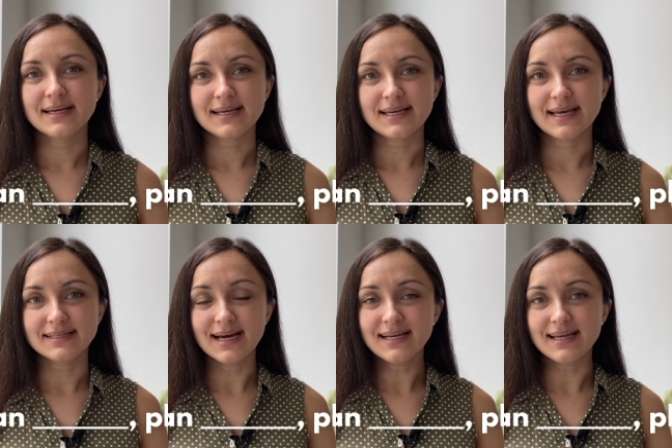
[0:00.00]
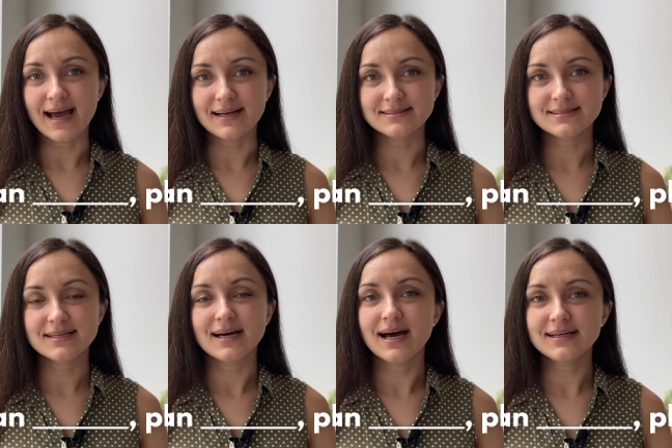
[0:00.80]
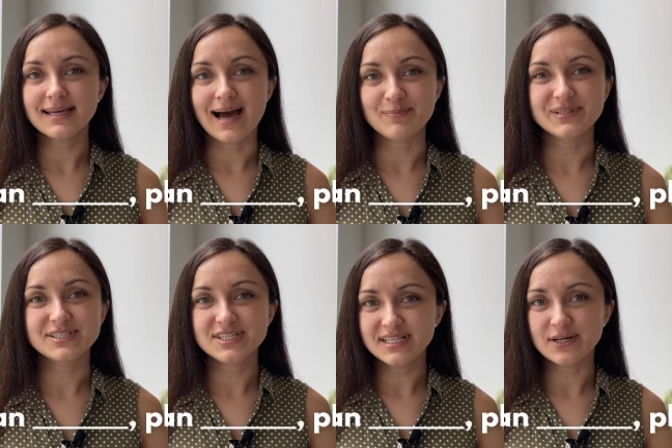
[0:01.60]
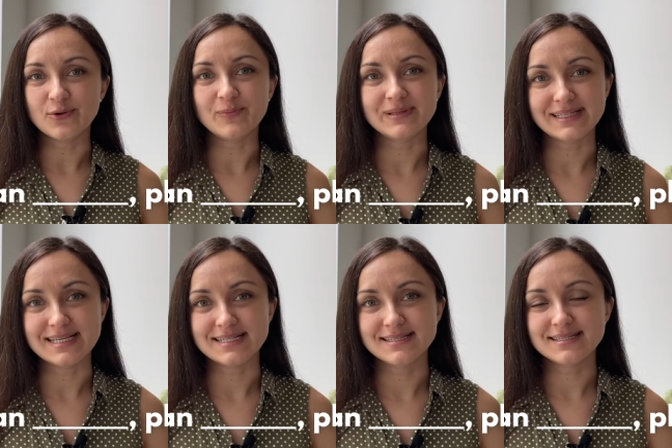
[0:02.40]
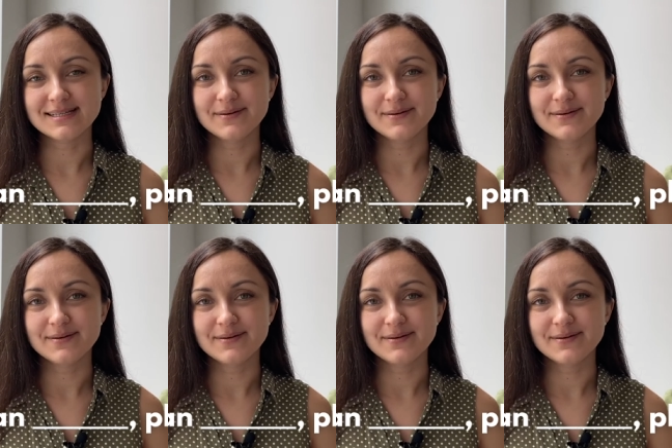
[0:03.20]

Can I get a cappuccino, please?